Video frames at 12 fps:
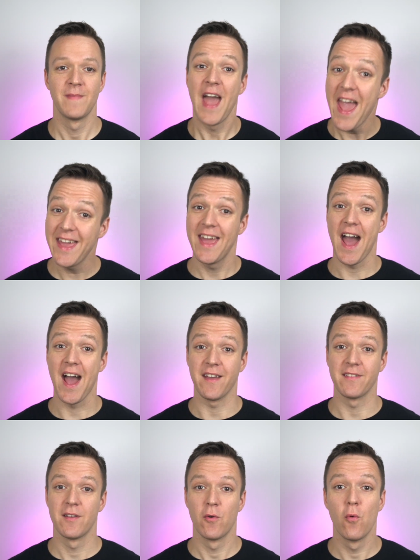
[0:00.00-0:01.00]
Hey
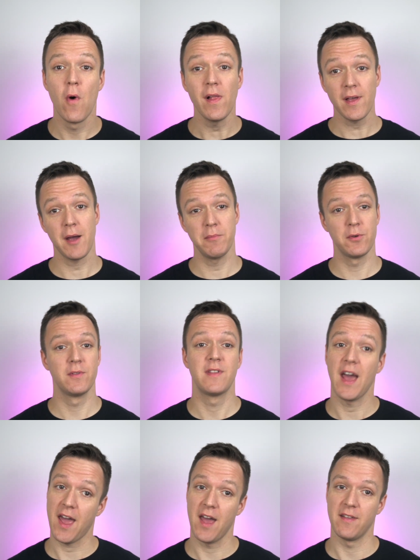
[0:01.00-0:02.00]
guys, welcome to
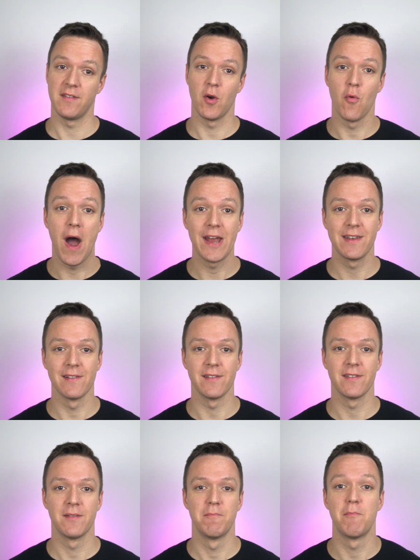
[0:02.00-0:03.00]
Tech SEO
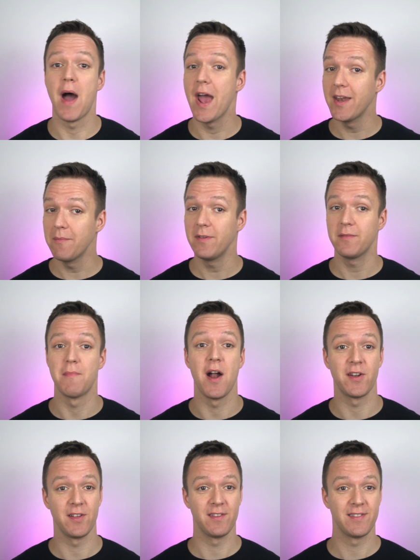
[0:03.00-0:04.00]
Vitals. My name is
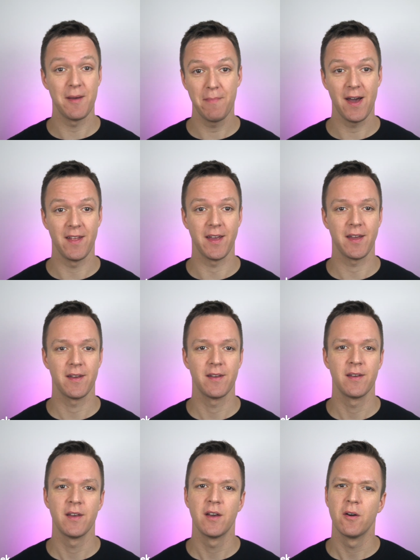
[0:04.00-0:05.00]
Martin Stepanek.
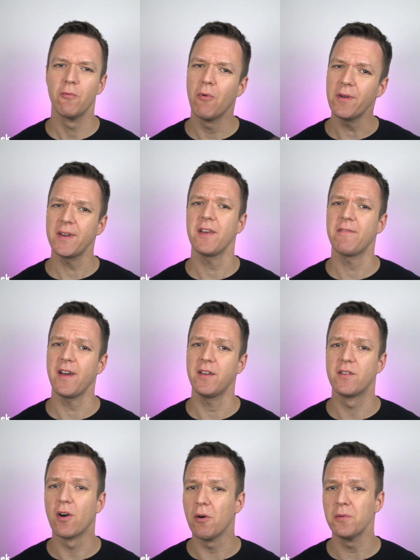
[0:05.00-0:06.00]
What if I
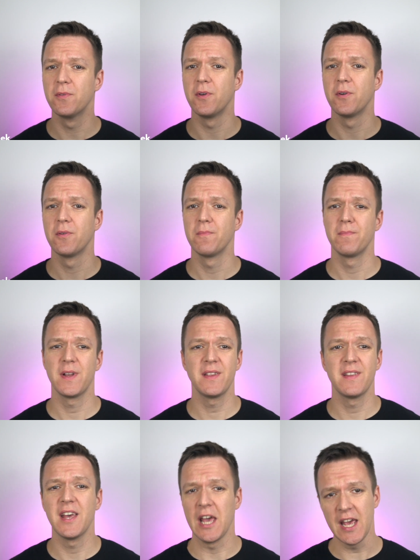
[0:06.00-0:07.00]
told you
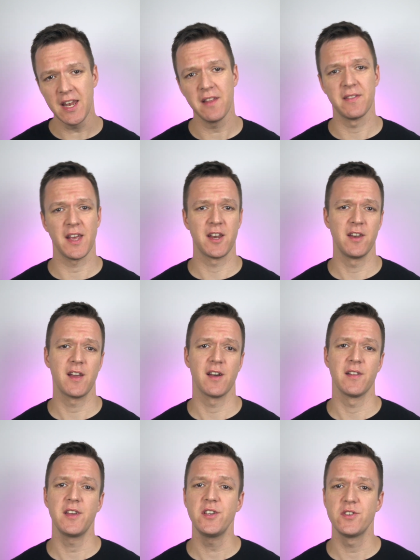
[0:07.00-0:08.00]
that hidden
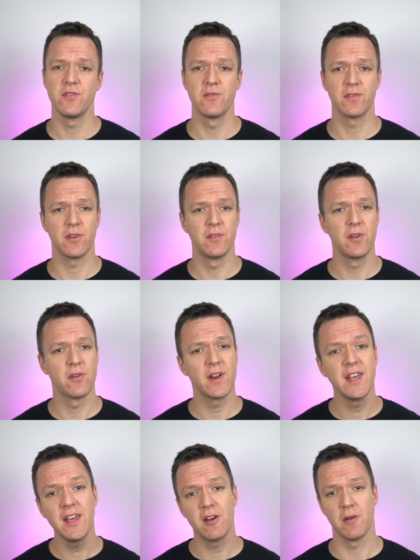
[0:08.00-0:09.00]
technical issues on your
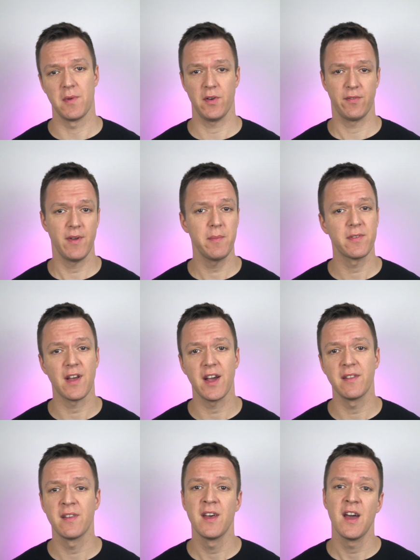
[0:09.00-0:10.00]
e-commerce
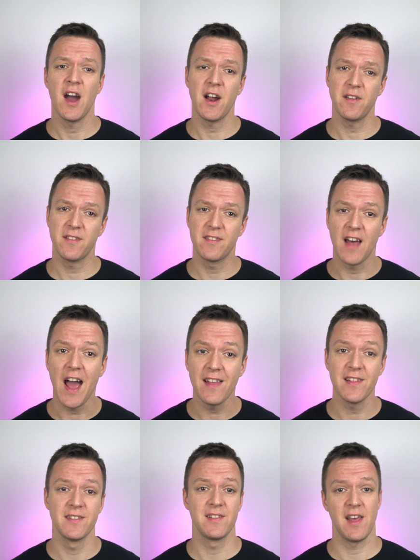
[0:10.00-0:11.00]
website are
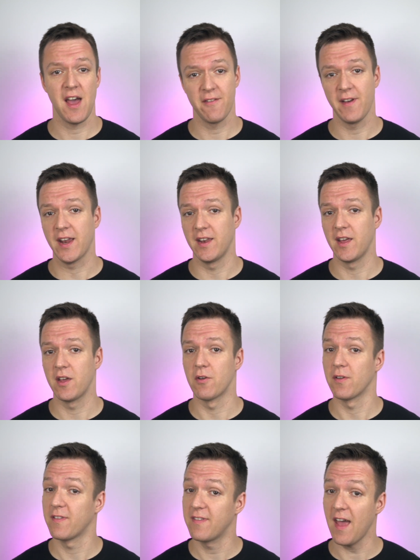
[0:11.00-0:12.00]
silently affecting
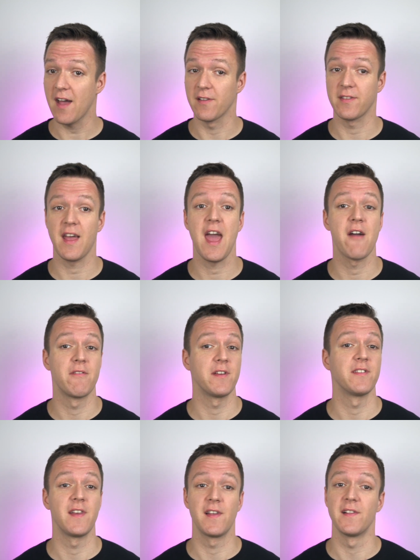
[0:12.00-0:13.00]
your sales every
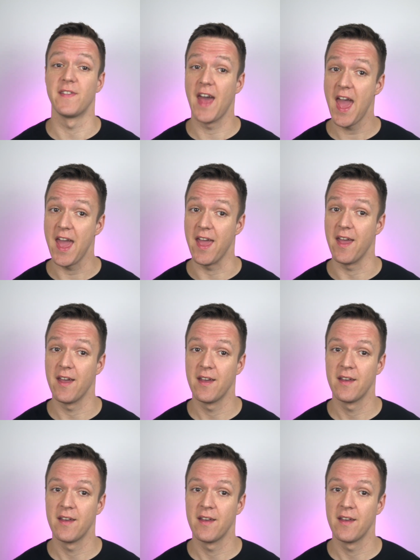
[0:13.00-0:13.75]
single day?